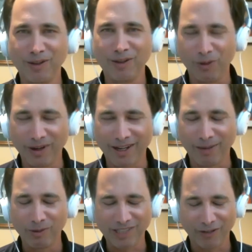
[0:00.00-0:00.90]
you know, a
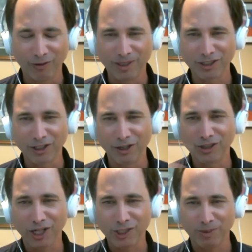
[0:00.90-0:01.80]
couple several months ago,
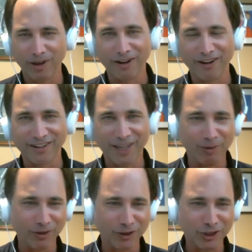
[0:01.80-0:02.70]
Josh Bongard
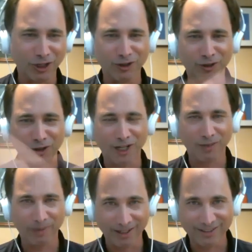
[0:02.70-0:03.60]
came on the show to talk
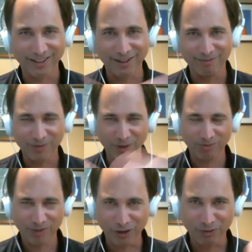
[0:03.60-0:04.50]
about uh,
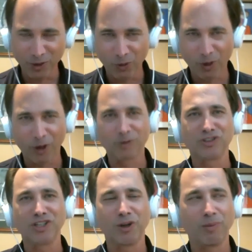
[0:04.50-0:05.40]
your your work
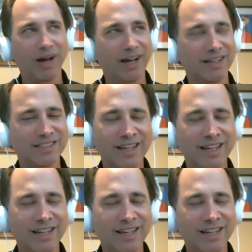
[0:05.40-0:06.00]
with Xenobots,